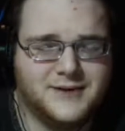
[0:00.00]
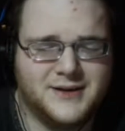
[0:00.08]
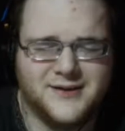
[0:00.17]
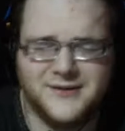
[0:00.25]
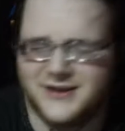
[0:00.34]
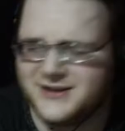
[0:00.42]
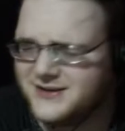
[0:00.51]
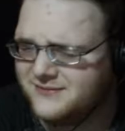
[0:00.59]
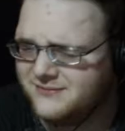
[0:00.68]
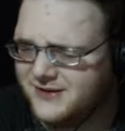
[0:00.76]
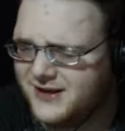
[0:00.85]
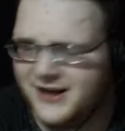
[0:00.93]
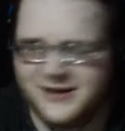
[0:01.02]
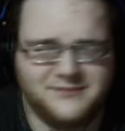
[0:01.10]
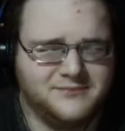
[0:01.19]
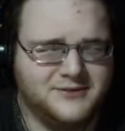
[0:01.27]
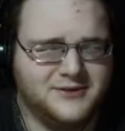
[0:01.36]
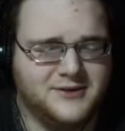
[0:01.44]
Oh, that's not a
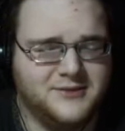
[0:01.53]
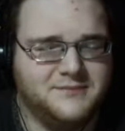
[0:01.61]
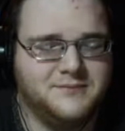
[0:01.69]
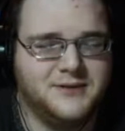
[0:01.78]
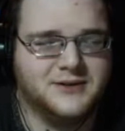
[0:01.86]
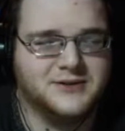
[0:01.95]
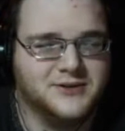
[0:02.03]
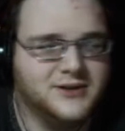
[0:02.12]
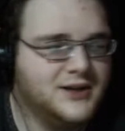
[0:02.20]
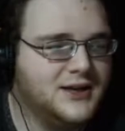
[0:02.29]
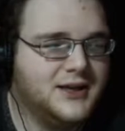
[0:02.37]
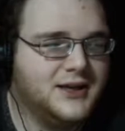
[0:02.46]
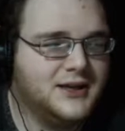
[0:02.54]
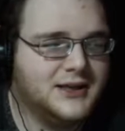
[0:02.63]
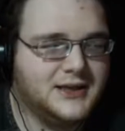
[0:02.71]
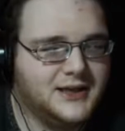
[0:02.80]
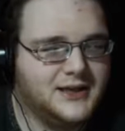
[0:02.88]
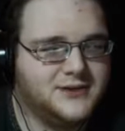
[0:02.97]
good picture.
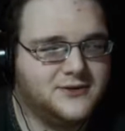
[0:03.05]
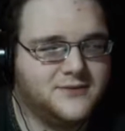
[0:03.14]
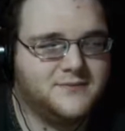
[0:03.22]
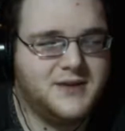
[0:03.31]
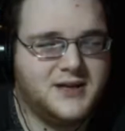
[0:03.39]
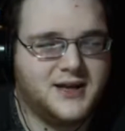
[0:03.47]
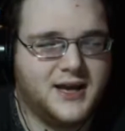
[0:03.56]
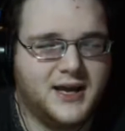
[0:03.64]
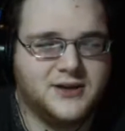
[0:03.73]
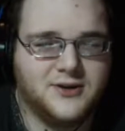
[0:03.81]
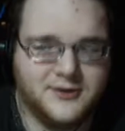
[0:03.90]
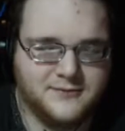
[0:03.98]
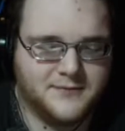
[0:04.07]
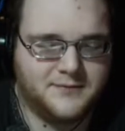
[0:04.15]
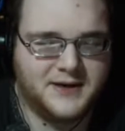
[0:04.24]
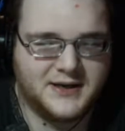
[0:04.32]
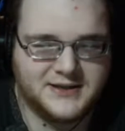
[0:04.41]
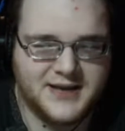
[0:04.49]
He told me I couldn't
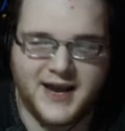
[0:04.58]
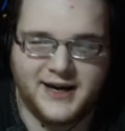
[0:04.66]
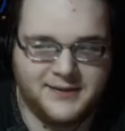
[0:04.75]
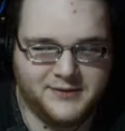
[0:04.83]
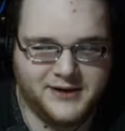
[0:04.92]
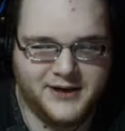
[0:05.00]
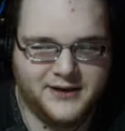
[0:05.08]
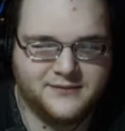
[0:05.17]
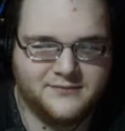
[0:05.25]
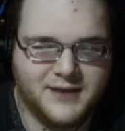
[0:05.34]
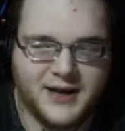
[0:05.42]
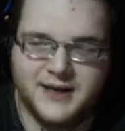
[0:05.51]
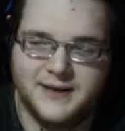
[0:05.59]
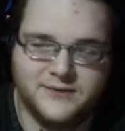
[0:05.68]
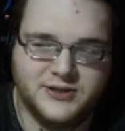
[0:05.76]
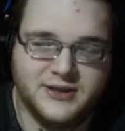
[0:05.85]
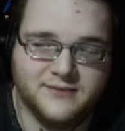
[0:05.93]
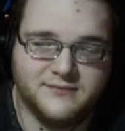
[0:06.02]
repeat it to anybody. I
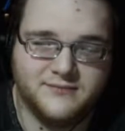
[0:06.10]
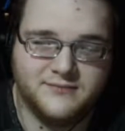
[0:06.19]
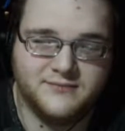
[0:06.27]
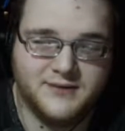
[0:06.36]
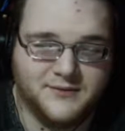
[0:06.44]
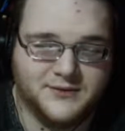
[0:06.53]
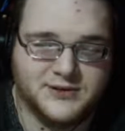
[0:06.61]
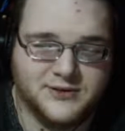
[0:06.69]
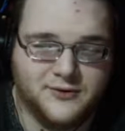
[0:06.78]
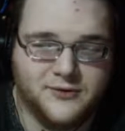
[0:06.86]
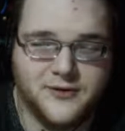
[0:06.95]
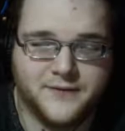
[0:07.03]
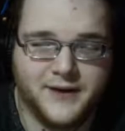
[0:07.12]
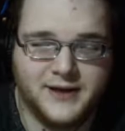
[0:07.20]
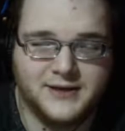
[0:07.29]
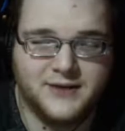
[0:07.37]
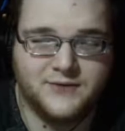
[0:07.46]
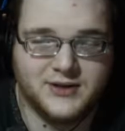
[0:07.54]
never did. It was too
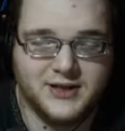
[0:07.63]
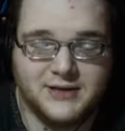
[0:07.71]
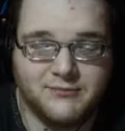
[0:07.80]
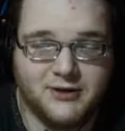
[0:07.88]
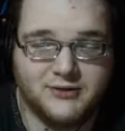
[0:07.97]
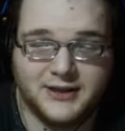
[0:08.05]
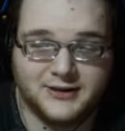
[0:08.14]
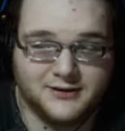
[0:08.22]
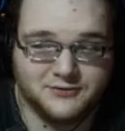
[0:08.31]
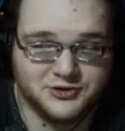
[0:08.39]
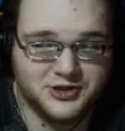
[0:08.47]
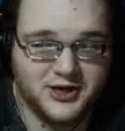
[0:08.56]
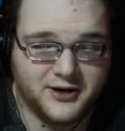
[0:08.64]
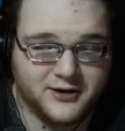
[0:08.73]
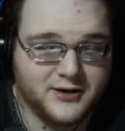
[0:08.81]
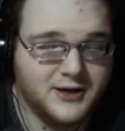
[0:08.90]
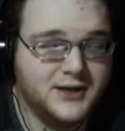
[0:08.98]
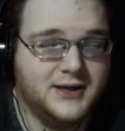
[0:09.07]
horrifying to even think about, let alone
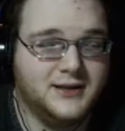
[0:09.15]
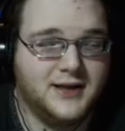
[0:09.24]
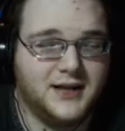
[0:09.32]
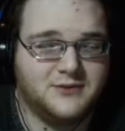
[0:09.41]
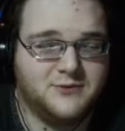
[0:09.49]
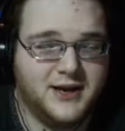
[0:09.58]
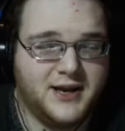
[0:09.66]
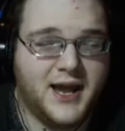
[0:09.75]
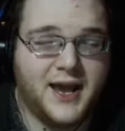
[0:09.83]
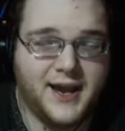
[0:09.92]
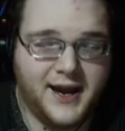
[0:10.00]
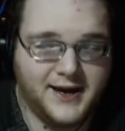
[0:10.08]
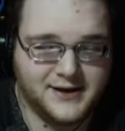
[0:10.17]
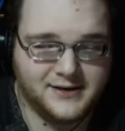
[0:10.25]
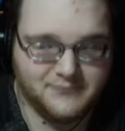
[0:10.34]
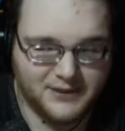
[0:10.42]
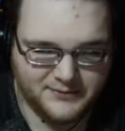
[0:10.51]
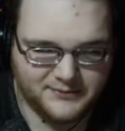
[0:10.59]
share. That's why I hated
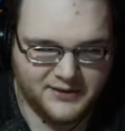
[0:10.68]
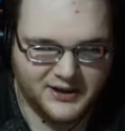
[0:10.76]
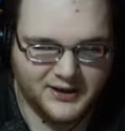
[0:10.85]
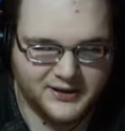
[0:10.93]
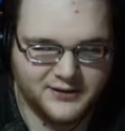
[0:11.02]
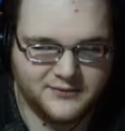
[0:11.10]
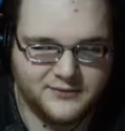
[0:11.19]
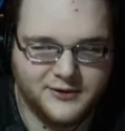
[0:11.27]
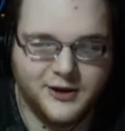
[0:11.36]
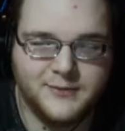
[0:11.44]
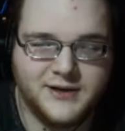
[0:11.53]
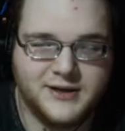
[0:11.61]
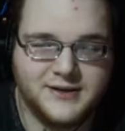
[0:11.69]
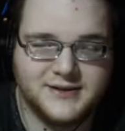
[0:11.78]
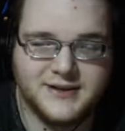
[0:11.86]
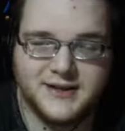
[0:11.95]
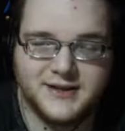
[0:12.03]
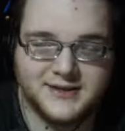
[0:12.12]
Muppet Man. Nobody could
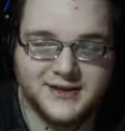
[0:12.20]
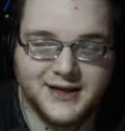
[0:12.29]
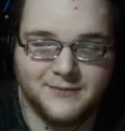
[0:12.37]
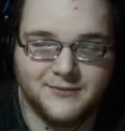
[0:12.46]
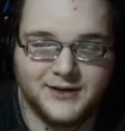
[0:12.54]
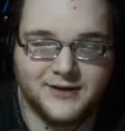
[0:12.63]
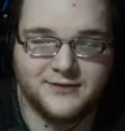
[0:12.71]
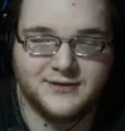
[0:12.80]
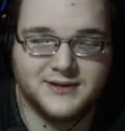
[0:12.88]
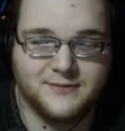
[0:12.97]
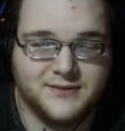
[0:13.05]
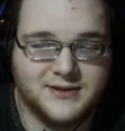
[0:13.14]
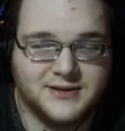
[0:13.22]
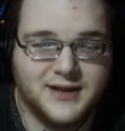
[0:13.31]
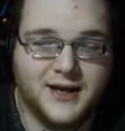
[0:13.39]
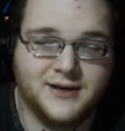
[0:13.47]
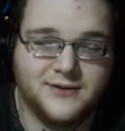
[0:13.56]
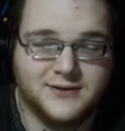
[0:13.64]
say his name without some
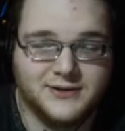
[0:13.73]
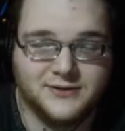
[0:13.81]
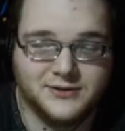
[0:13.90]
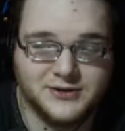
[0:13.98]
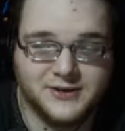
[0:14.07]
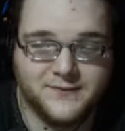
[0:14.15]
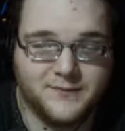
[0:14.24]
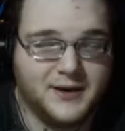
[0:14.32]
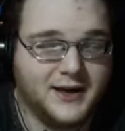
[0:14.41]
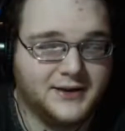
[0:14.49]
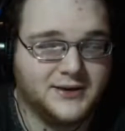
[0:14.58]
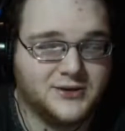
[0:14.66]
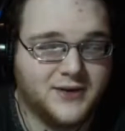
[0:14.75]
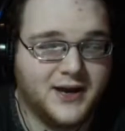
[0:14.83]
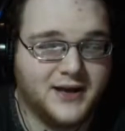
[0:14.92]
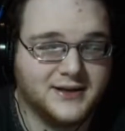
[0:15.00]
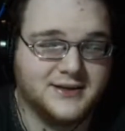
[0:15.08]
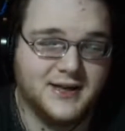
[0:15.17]
snot-nosed little shit from behind the
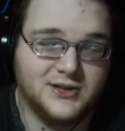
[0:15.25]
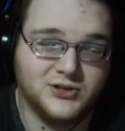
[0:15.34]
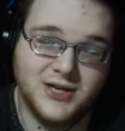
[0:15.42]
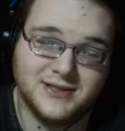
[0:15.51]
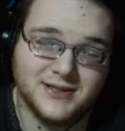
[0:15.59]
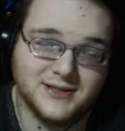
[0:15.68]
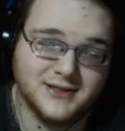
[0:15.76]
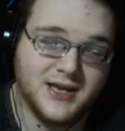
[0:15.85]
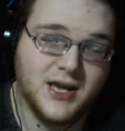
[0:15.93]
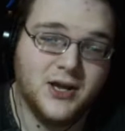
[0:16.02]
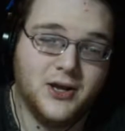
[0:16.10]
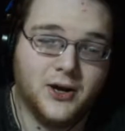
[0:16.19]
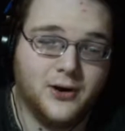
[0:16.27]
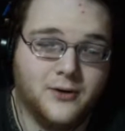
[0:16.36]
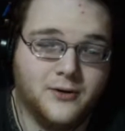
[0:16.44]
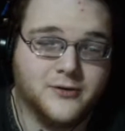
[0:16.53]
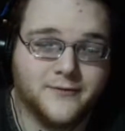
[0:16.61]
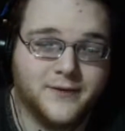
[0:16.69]
track saying Jason's, a
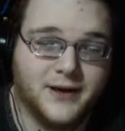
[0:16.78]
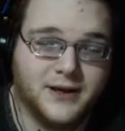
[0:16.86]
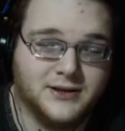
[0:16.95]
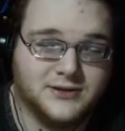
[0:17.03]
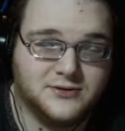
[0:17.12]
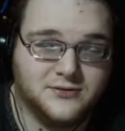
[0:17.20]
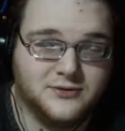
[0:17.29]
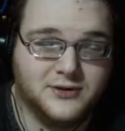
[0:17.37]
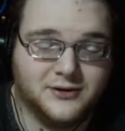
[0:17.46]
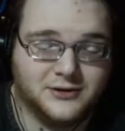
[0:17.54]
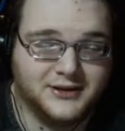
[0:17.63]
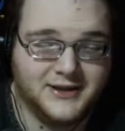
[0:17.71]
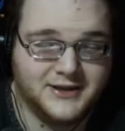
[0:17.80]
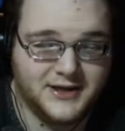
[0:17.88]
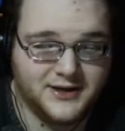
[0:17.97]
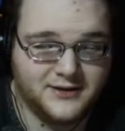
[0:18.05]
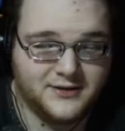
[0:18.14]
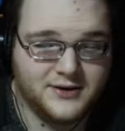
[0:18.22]
horrifying schoolyard
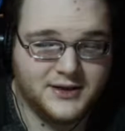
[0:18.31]
litany.